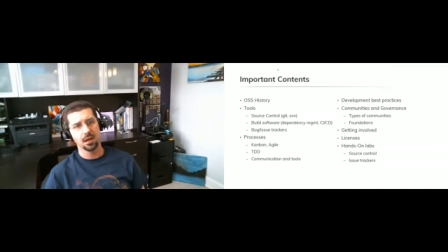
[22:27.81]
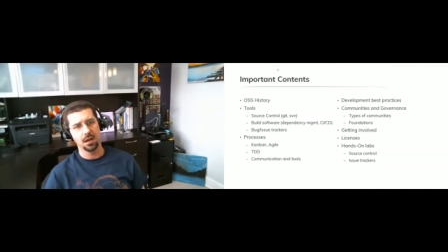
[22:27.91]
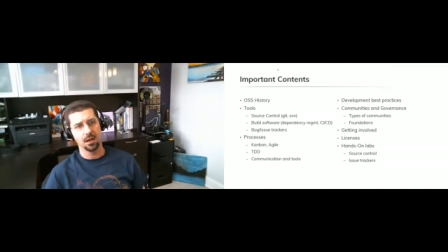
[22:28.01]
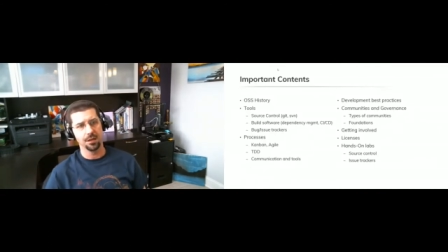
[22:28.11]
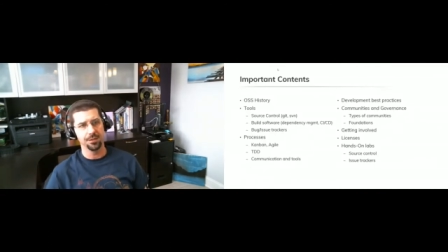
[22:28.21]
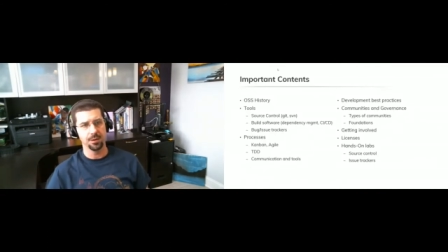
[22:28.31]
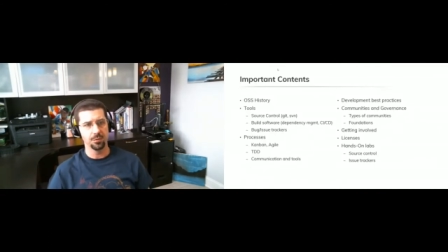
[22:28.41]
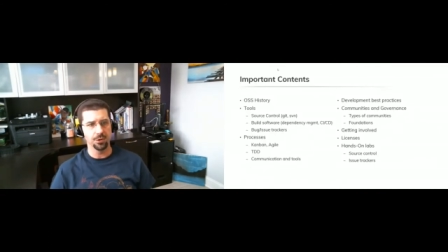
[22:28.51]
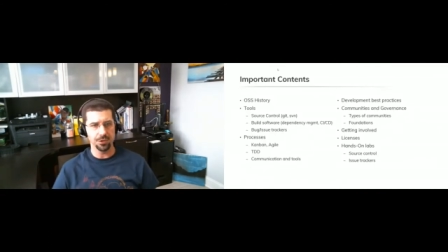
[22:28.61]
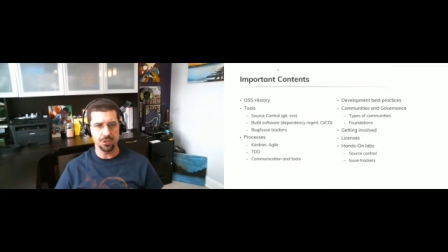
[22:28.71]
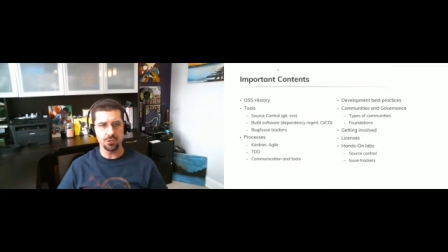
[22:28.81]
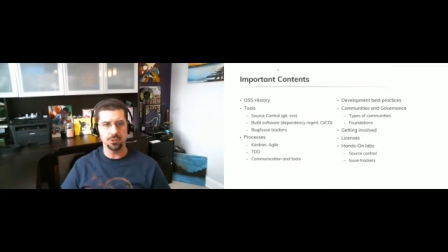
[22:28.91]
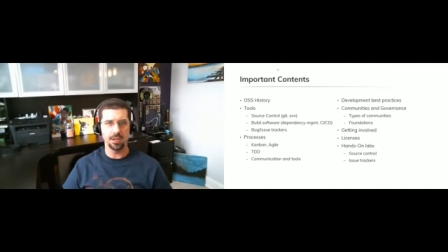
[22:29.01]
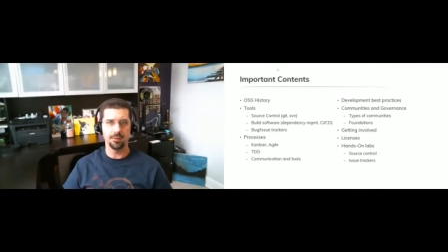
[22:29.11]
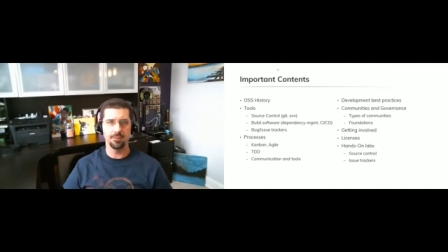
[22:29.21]
Uh, they really
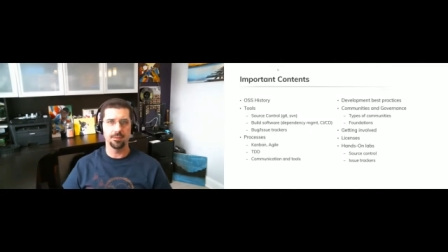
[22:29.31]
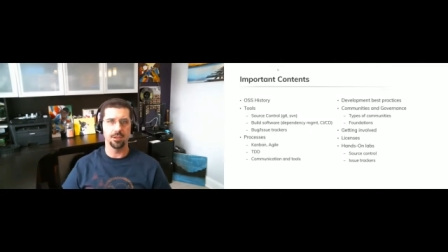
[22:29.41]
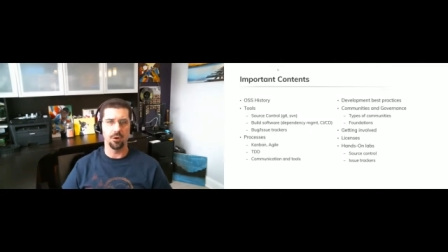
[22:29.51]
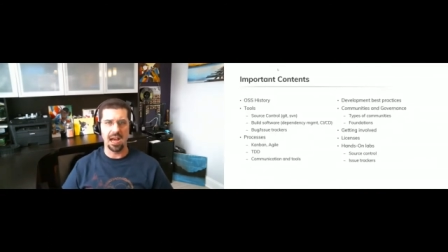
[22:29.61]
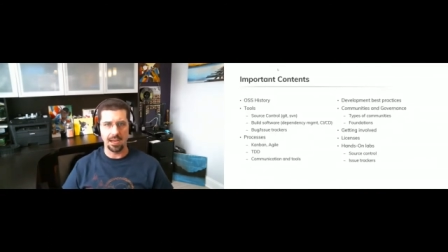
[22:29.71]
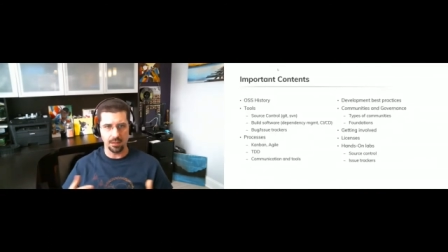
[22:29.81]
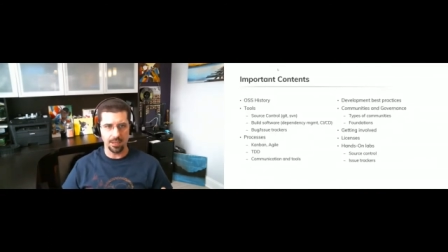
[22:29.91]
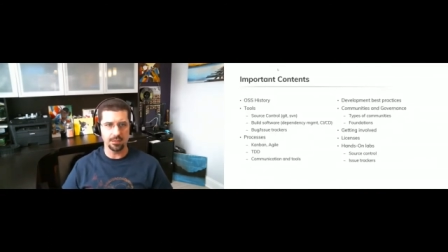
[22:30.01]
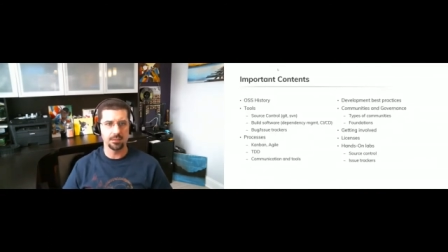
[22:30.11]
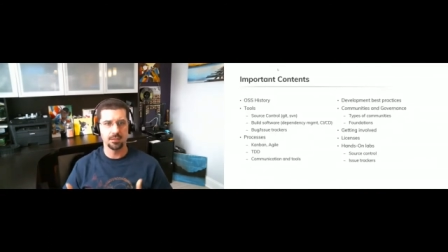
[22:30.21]
should, you know, highlight